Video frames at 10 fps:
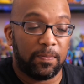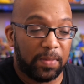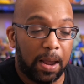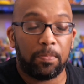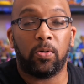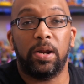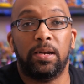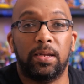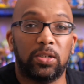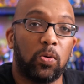that
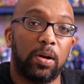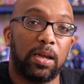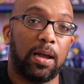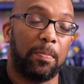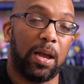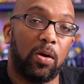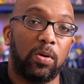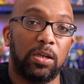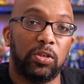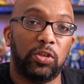print is going to come
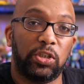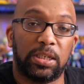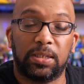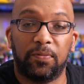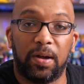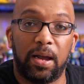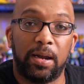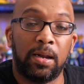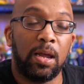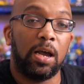out just fine,